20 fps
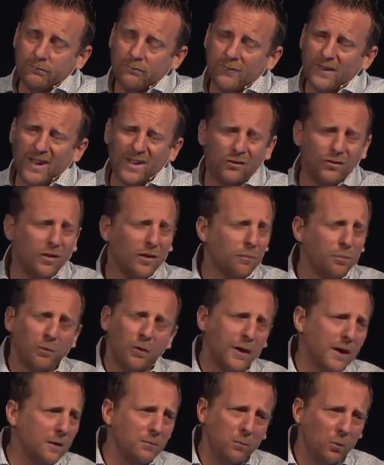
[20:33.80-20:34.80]
I should have
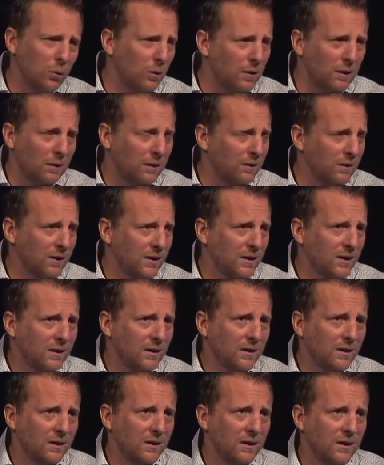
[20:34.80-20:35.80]
prayed more.
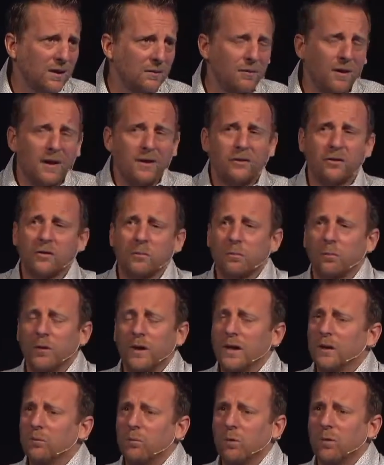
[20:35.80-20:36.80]
If I just
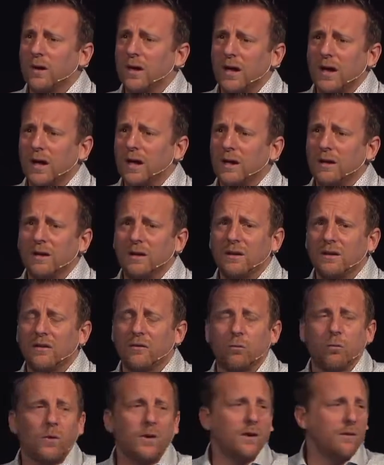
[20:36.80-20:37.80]
prayed more,
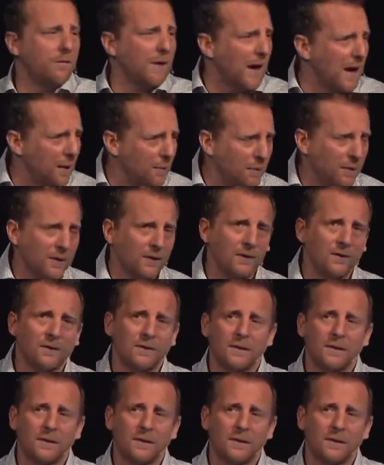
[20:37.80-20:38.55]
this wouldn't have happened.